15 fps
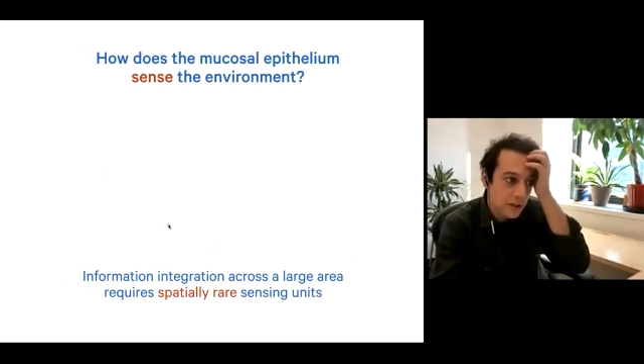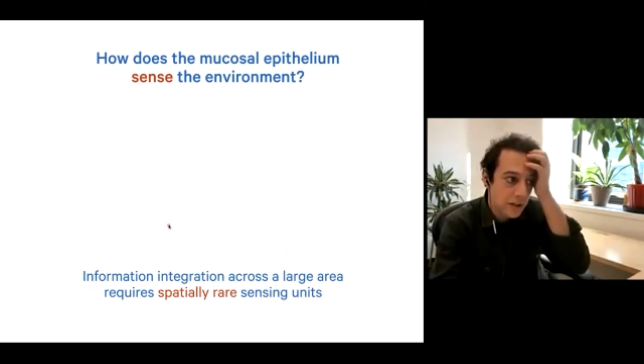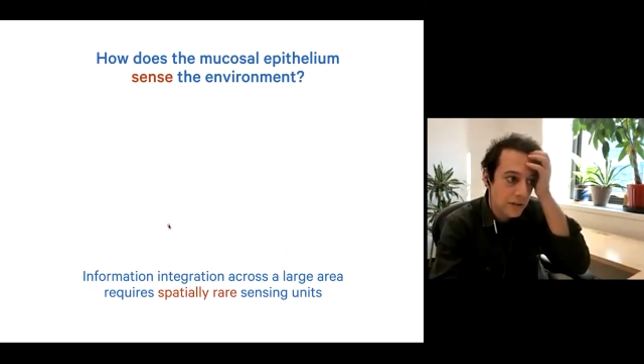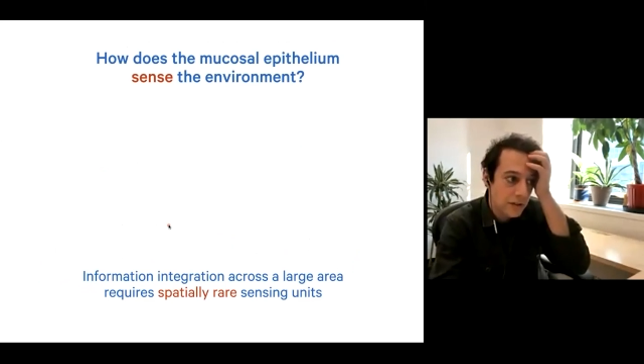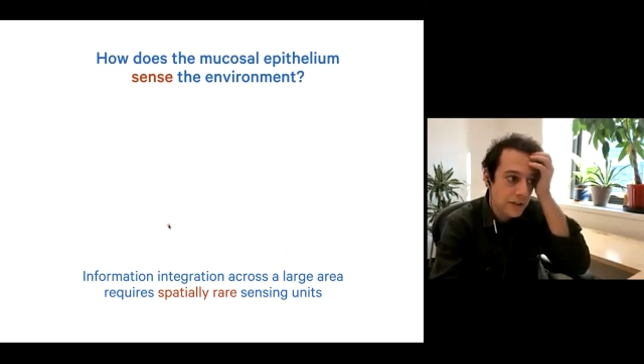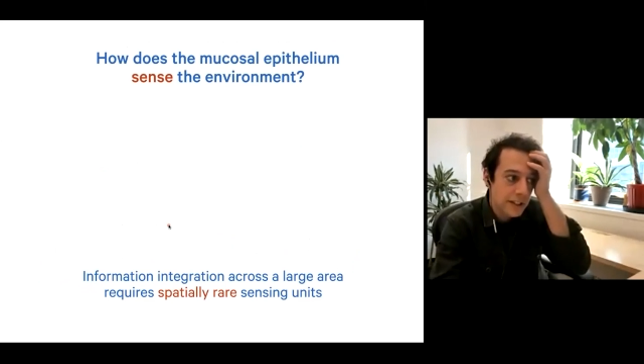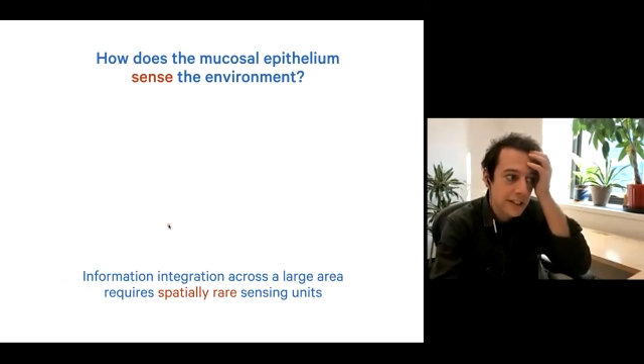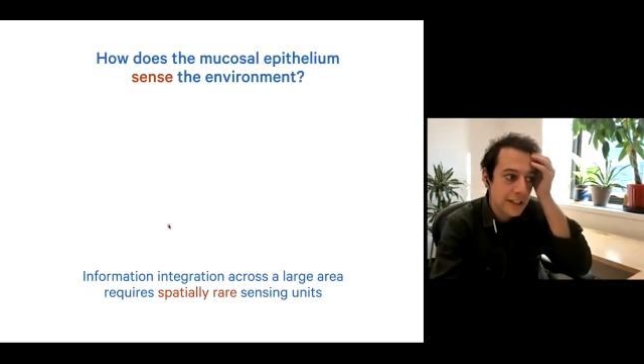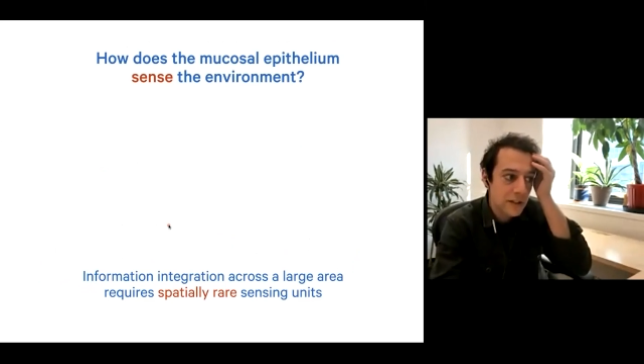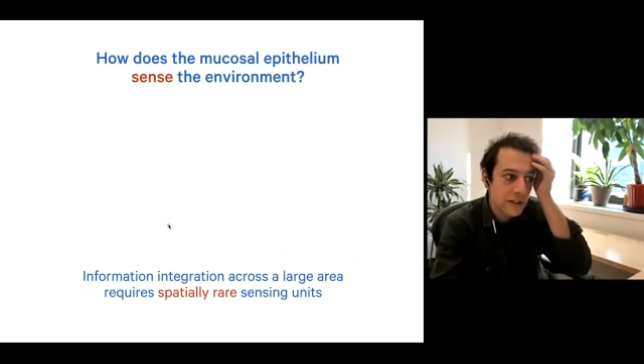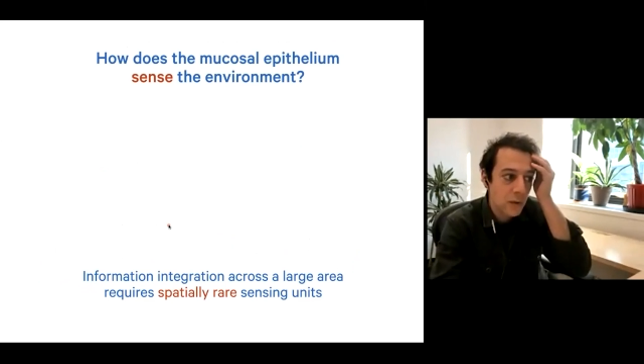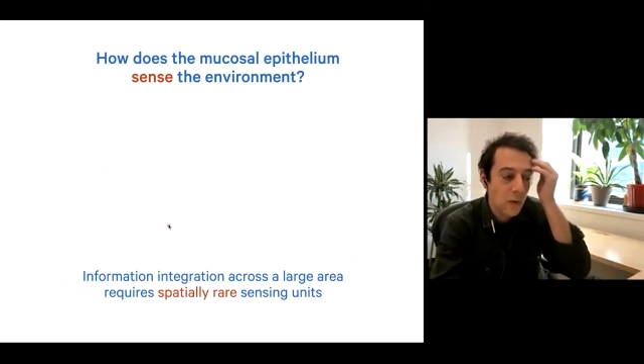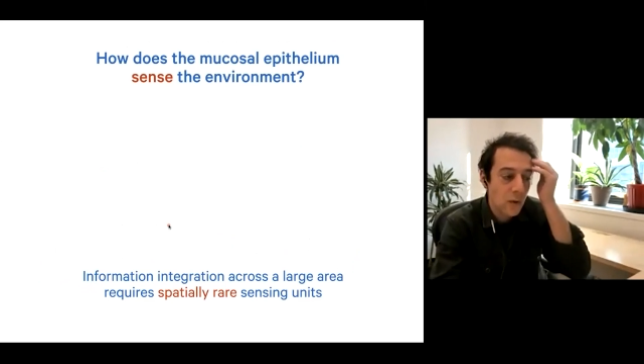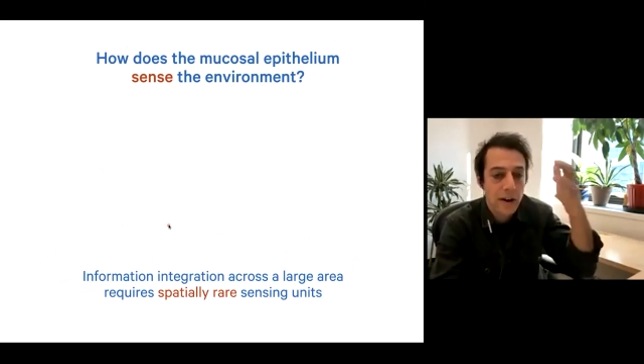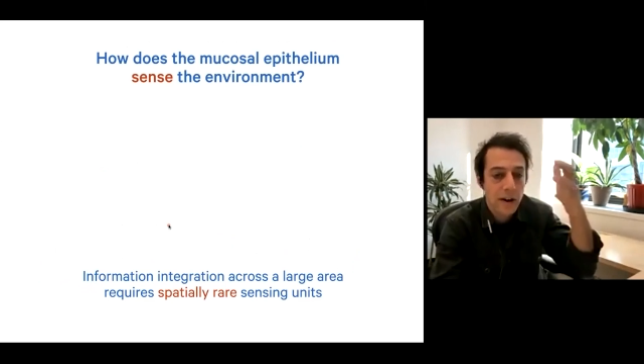you really need to
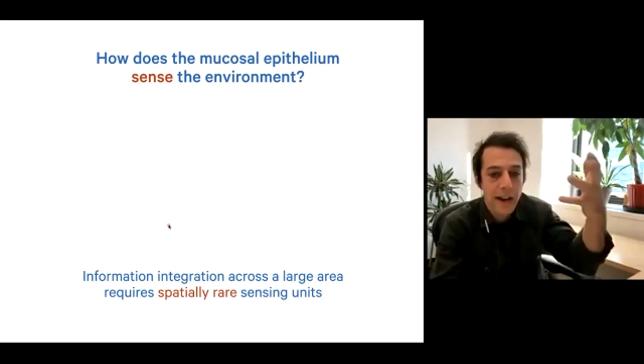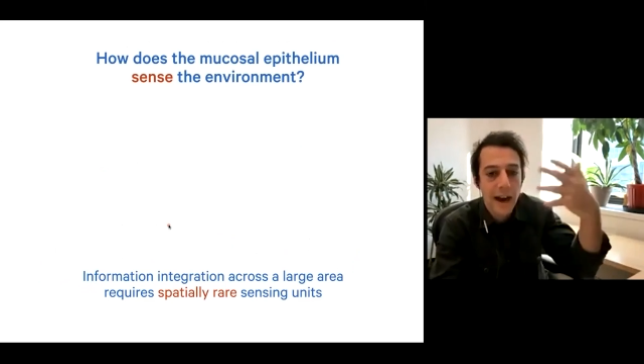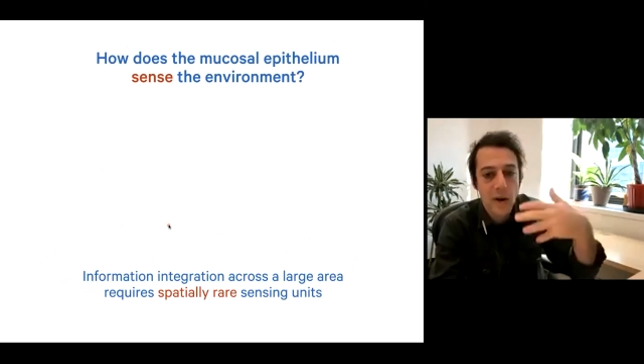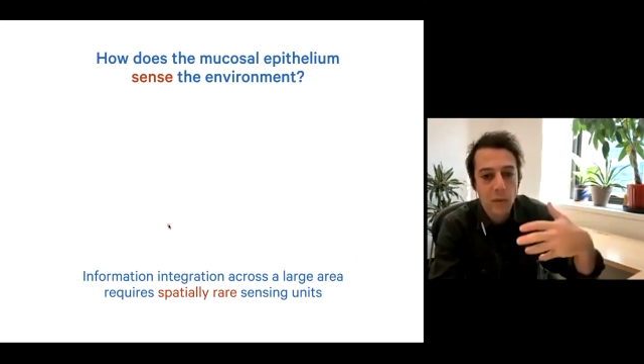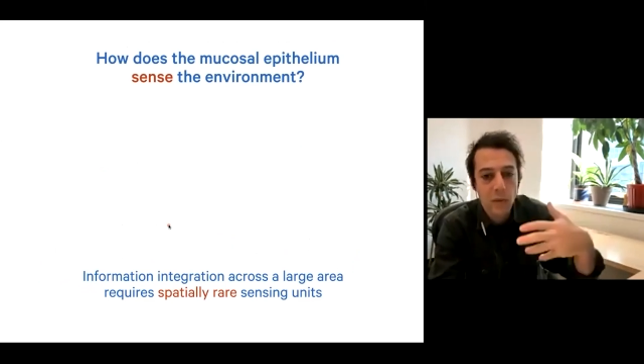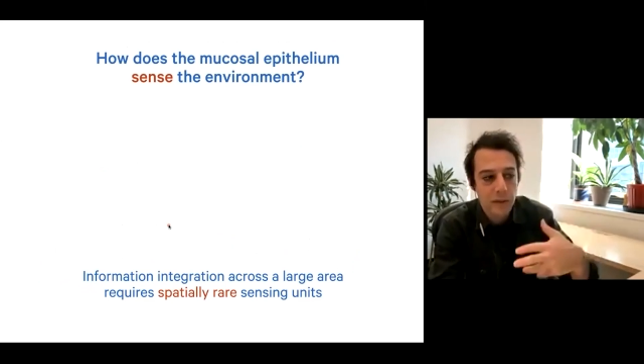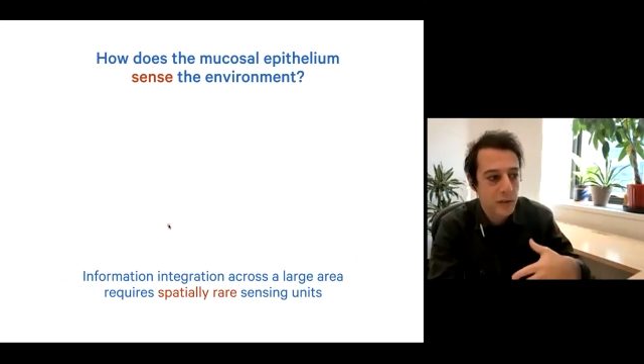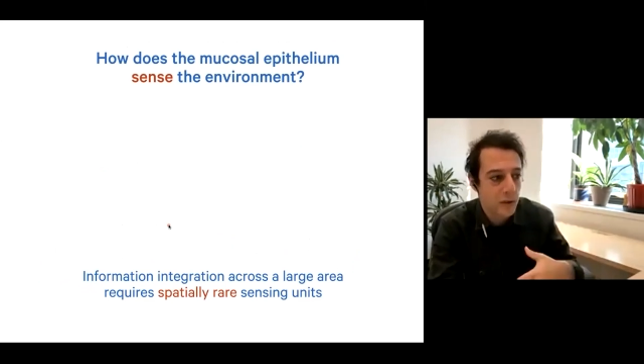work out what's